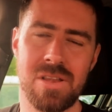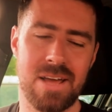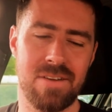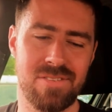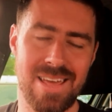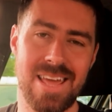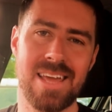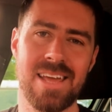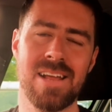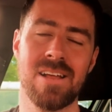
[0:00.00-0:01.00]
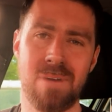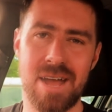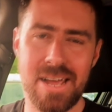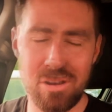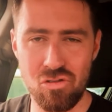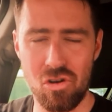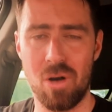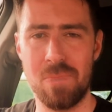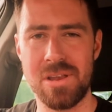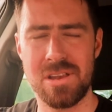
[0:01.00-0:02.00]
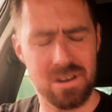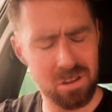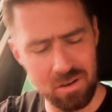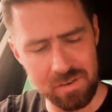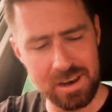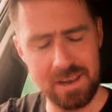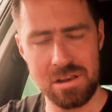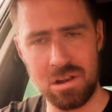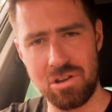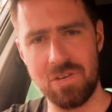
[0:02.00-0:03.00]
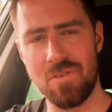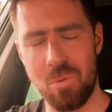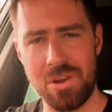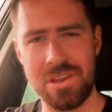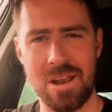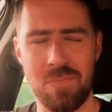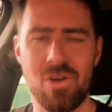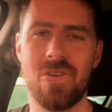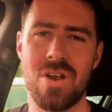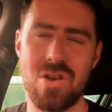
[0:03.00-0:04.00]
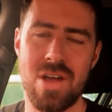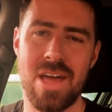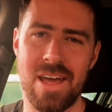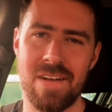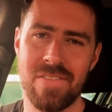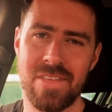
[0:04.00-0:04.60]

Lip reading: So I've taken my traumas, and obviously there's lots of other ones that I'm not going to share,